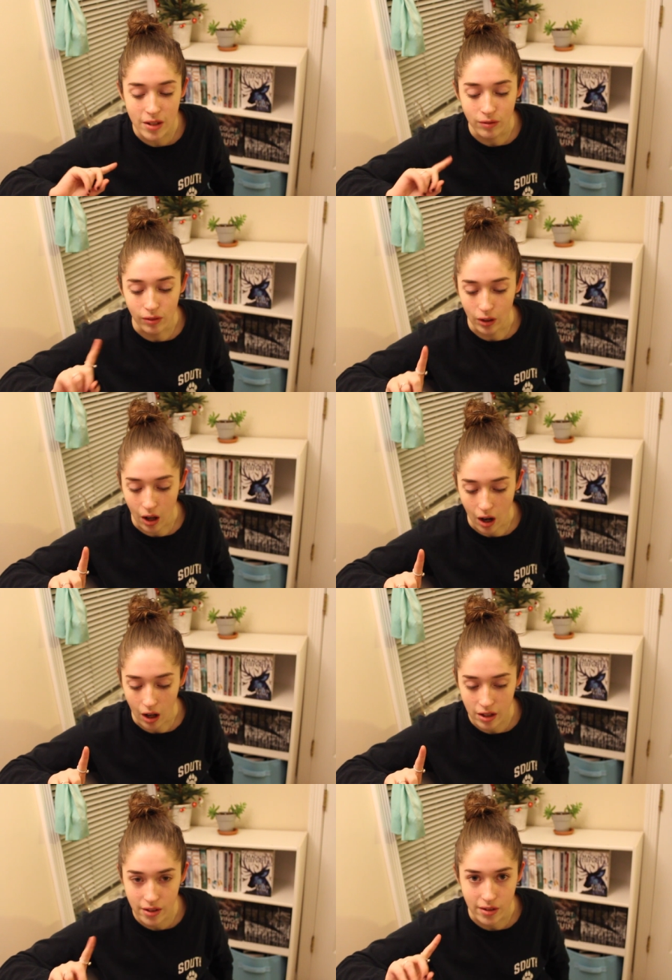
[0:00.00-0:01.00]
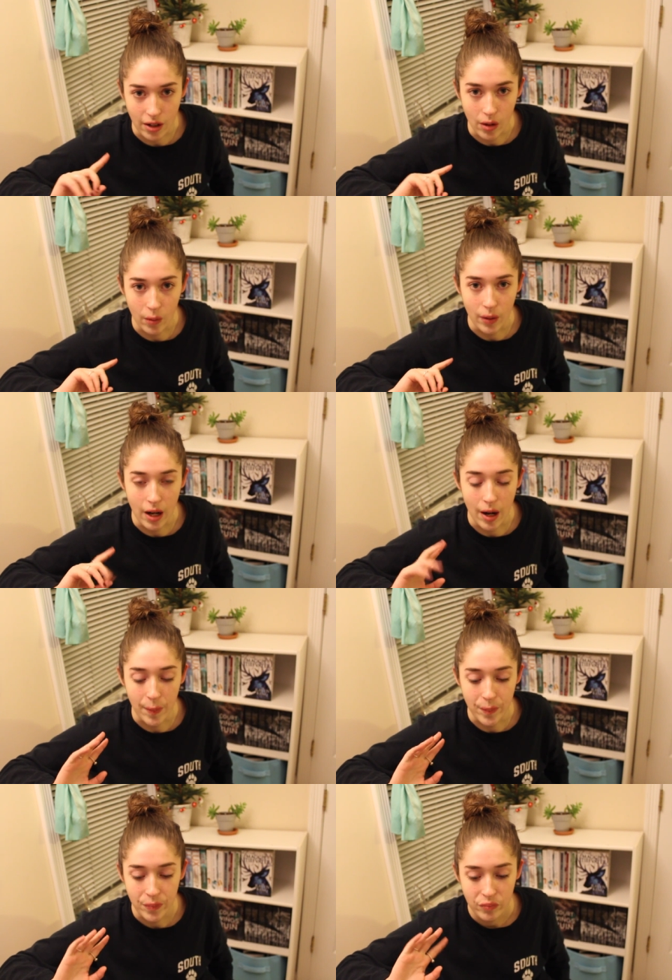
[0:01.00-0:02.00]
a vlog, so
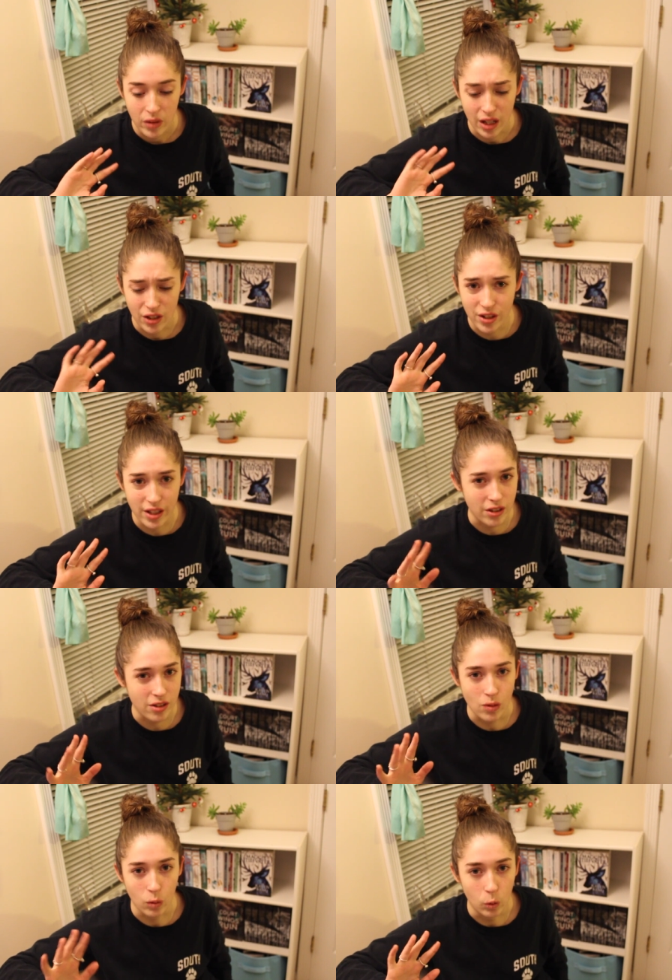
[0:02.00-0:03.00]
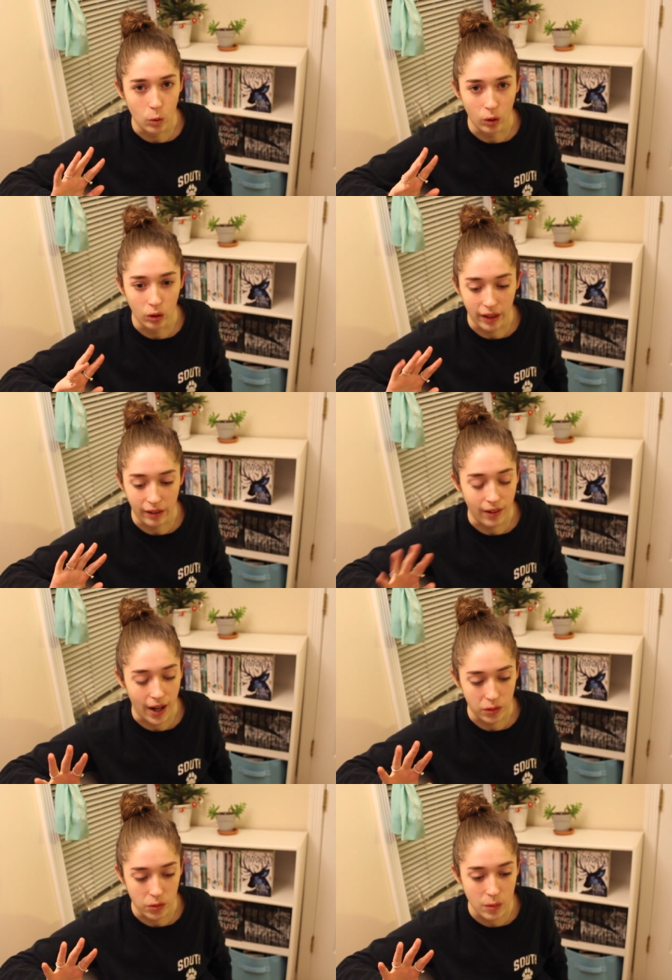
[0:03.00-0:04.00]
um, it's just like a school like
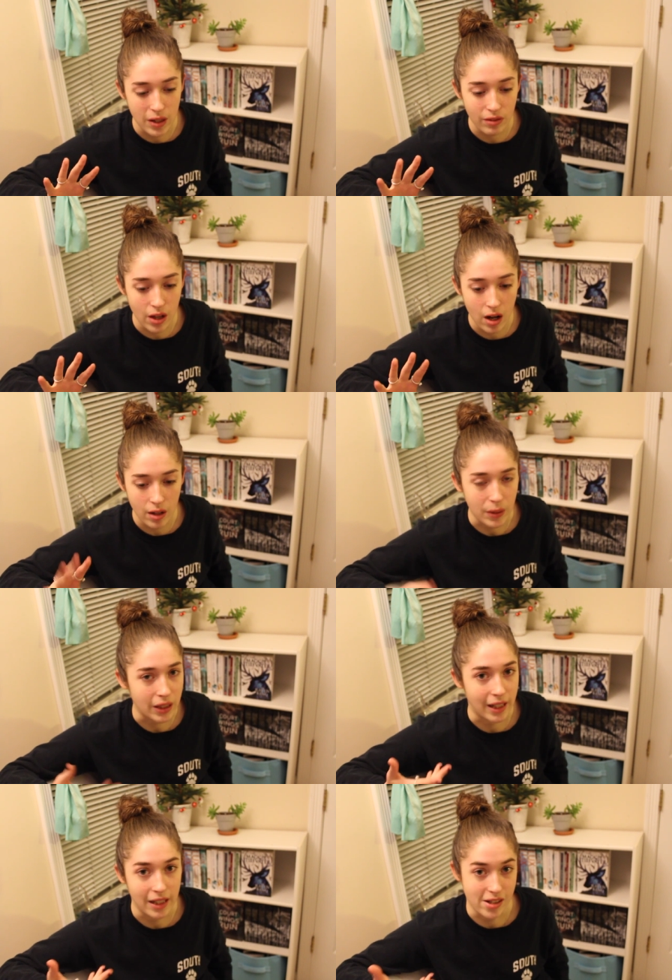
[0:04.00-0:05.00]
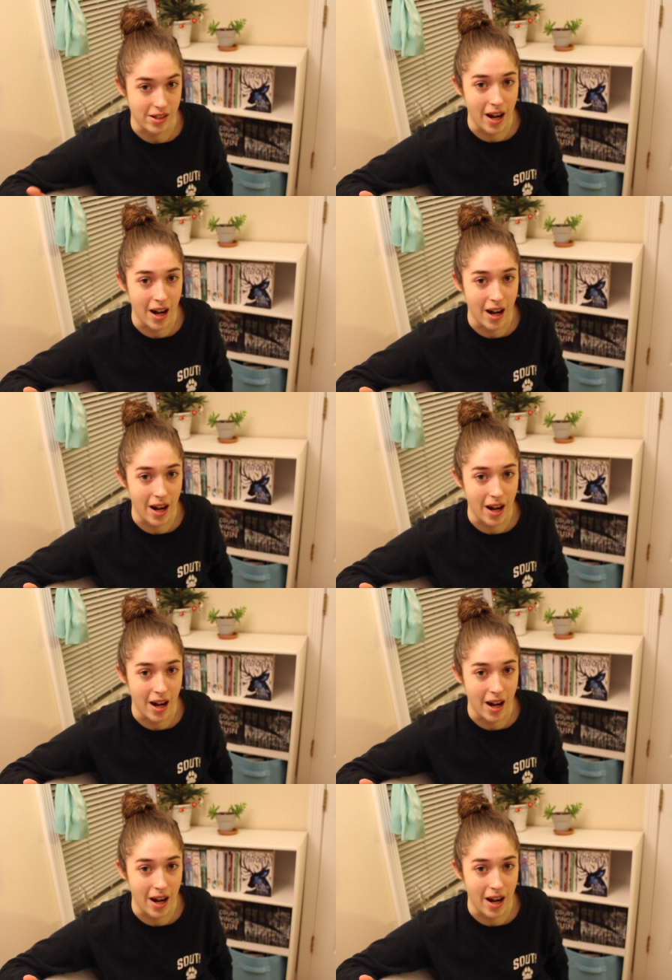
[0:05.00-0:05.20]
finals week vlog, but like it doesn't